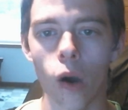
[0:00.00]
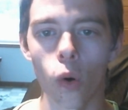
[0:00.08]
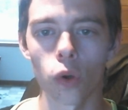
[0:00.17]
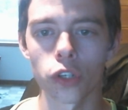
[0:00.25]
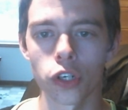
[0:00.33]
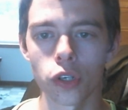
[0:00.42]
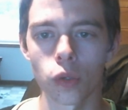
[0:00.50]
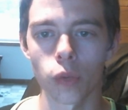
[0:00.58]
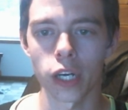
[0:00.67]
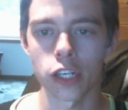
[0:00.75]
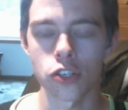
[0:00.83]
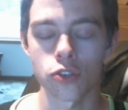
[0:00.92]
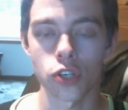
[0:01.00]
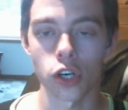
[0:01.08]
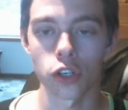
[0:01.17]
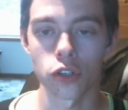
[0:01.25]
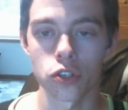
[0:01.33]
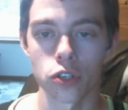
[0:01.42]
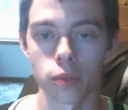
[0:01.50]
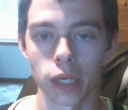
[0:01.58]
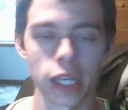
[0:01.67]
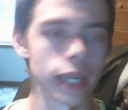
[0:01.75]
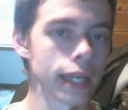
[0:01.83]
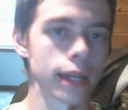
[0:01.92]
How old are you and why did you start YouTube?
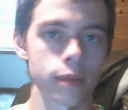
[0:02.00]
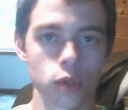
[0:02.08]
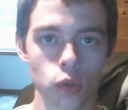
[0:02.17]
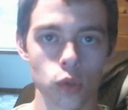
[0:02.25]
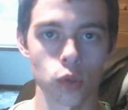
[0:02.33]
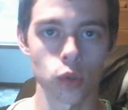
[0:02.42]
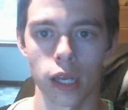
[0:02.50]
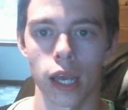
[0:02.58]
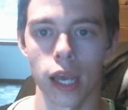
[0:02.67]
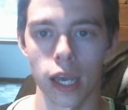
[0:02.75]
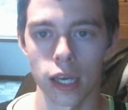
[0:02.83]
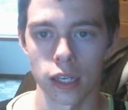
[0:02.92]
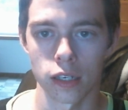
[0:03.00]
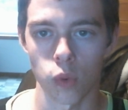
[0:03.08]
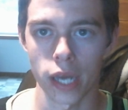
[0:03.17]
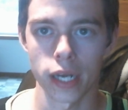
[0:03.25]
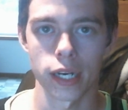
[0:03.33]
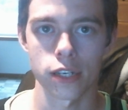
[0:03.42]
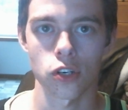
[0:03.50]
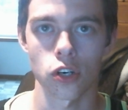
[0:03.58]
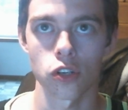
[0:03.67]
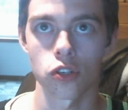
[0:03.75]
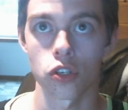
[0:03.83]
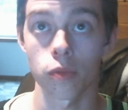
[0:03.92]
Again, I'm 20. And why did I start
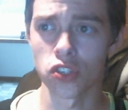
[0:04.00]
YouTube?